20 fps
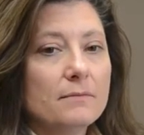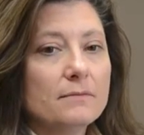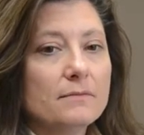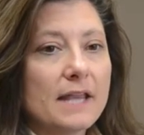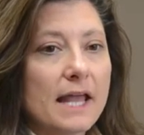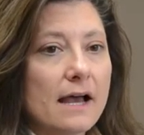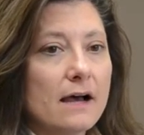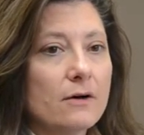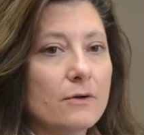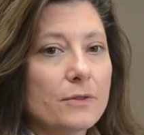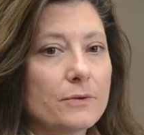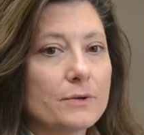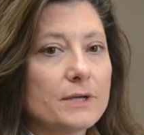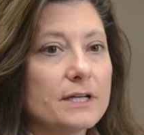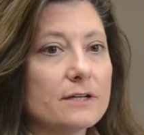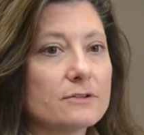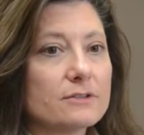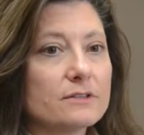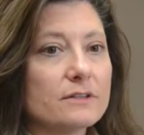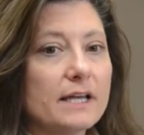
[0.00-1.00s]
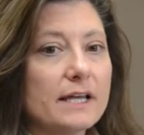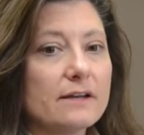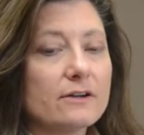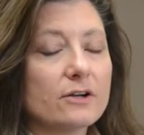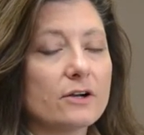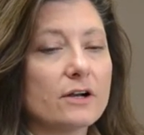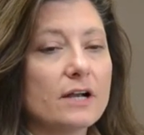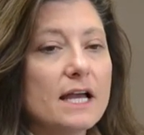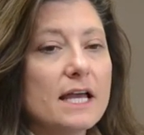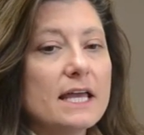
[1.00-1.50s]
now 3 years
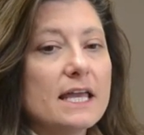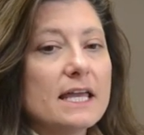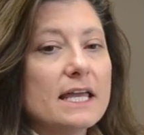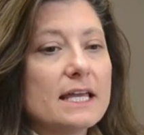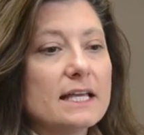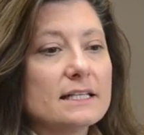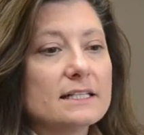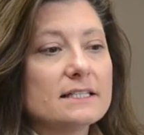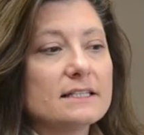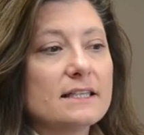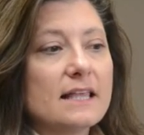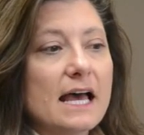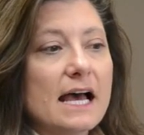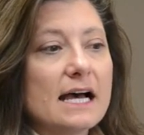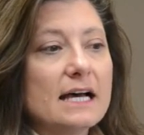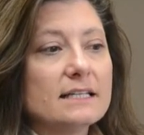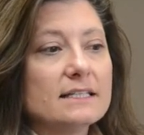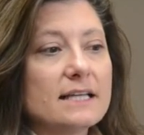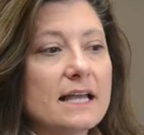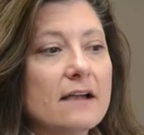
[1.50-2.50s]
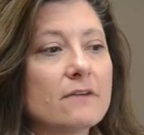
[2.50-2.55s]
later, is that